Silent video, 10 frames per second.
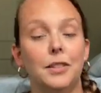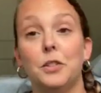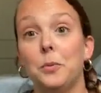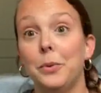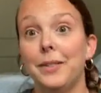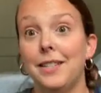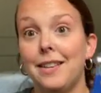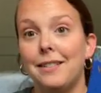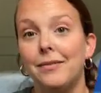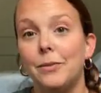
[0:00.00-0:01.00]
so we'll
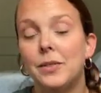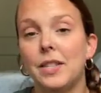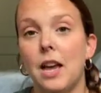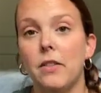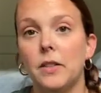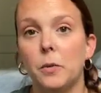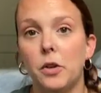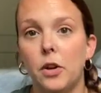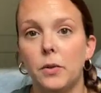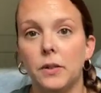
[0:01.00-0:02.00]
see how this one
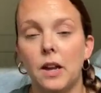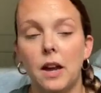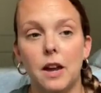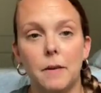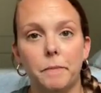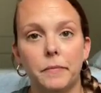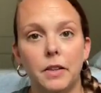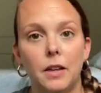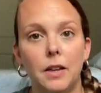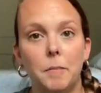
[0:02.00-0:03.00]
goes.
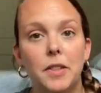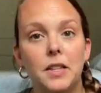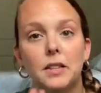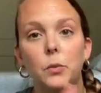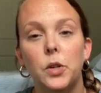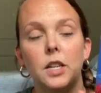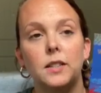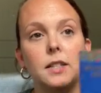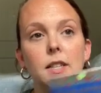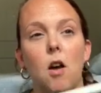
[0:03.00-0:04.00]
But this one
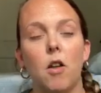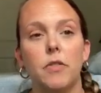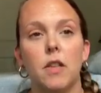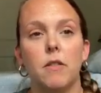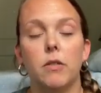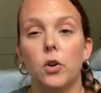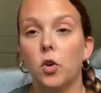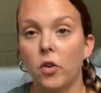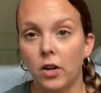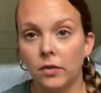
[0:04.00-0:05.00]
is on the third
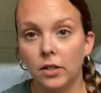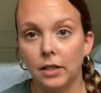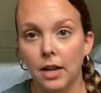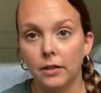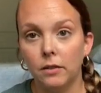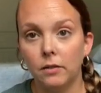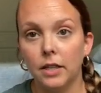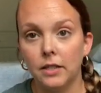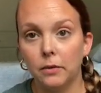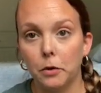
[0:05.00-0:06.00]
grade read aloud
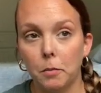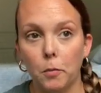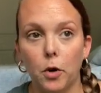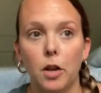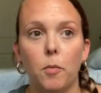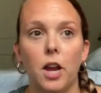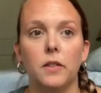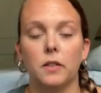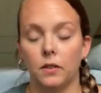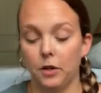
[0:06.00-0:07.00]
list from Memoria
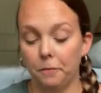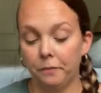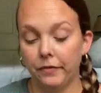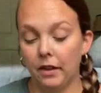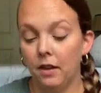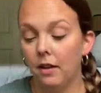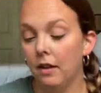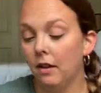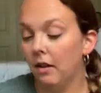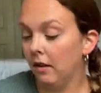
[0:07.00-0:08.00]
Press. So
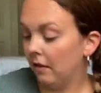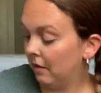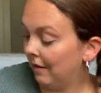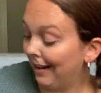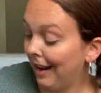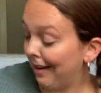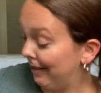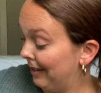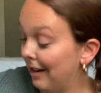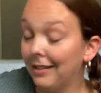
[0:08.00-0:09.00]

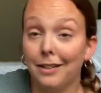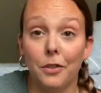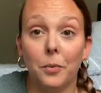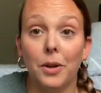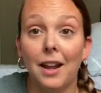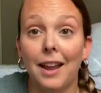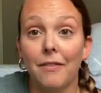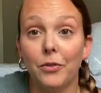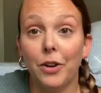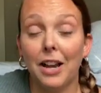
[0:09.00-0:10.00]
it's another one I
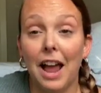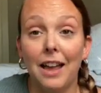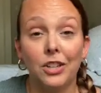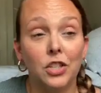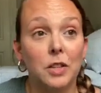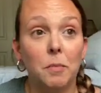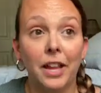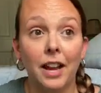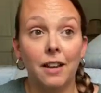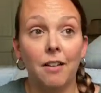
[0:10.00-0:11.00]
haven't read. I actually
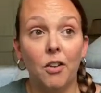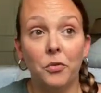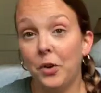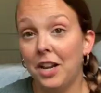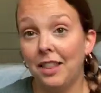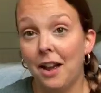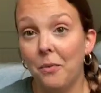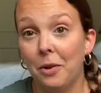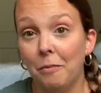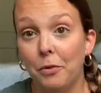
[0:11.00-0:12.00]
plan on reading that
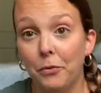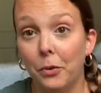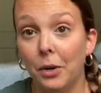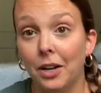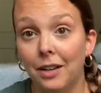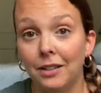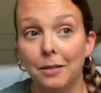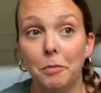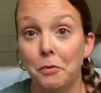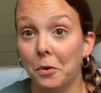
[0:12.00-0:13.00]
one before
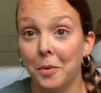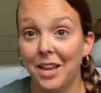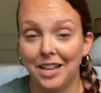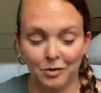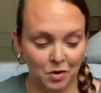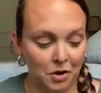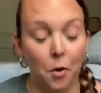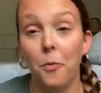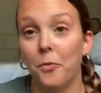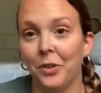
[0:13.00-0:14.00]
we get to it,
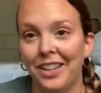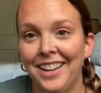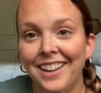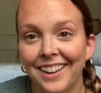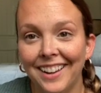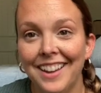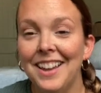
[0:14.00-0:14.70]
hopefully.